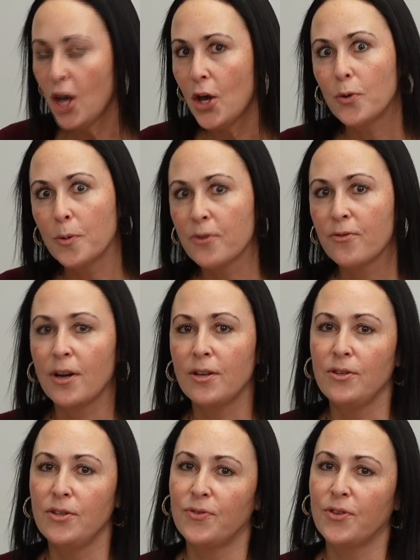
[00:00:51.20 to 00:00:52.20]
We'll provide
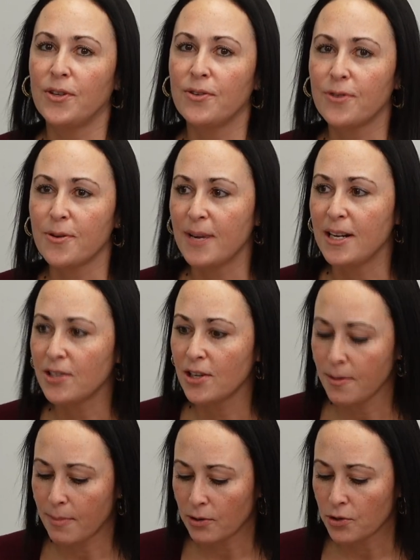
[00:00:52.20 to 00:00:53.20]
useful information
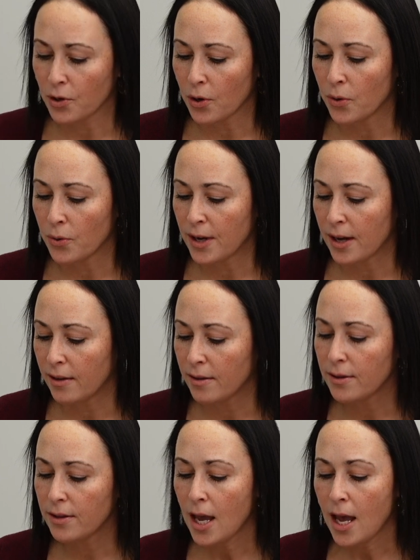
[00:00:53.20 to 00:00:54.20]
about your own
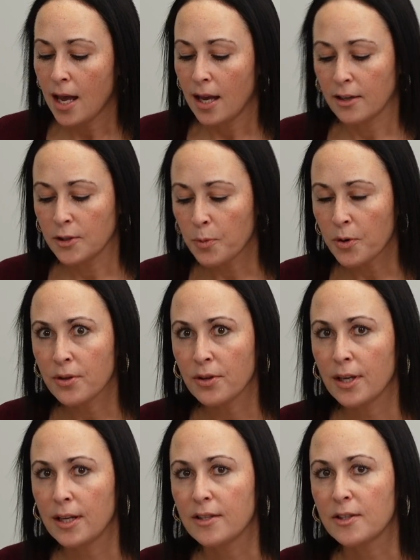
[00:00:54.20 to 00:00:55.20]
health, explore the
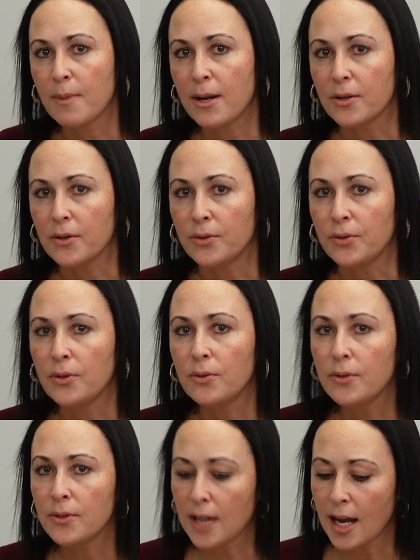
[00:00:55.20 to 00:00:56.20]
latest medical
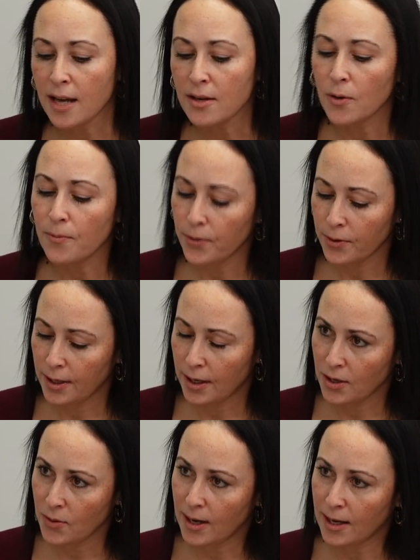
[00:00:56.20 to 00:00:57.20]
news, and hopefully get
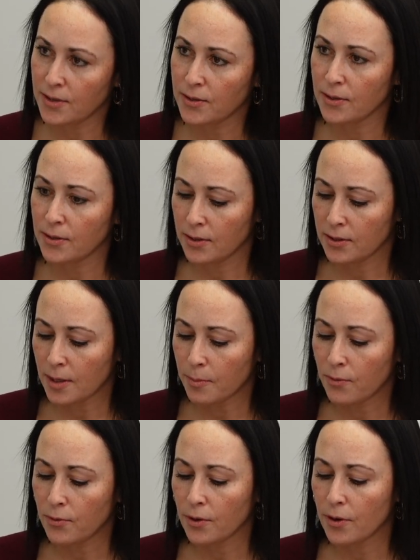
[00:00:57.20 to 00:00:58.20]
you answers to some
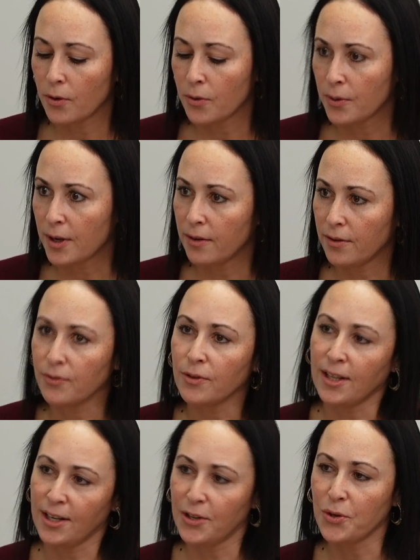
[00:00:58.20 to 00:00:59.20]
of your own
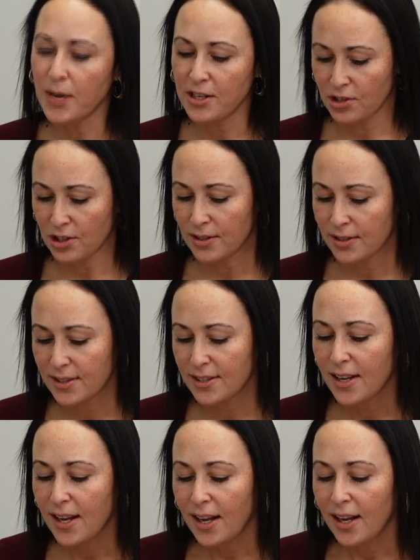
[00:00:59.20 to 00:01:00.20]
health-related questions.
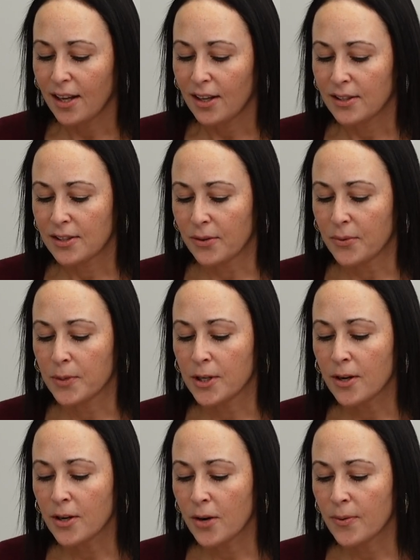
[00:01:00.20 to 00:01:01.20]
So we
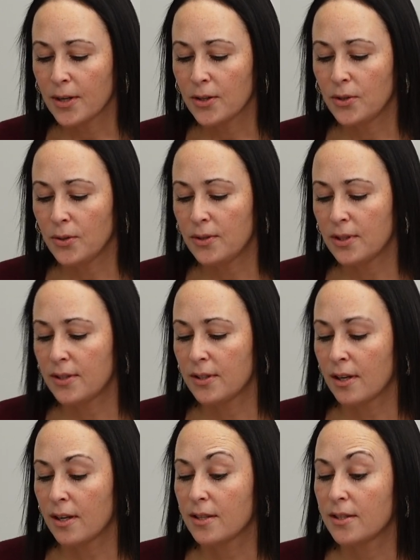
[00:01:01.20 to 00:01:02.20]
are going to
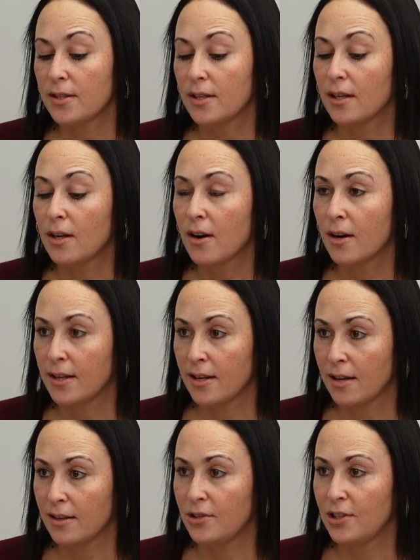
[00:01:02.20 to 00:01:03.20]
discuss
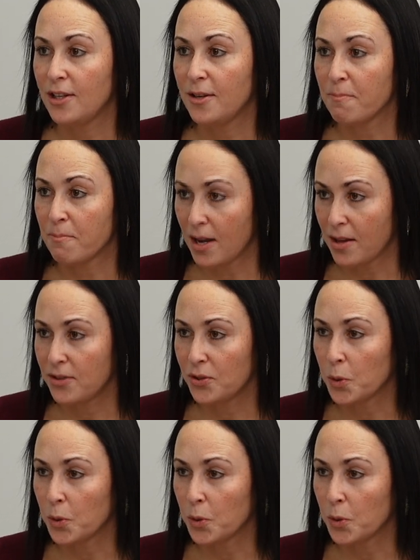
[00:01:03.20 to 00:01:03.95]
cardiology myths.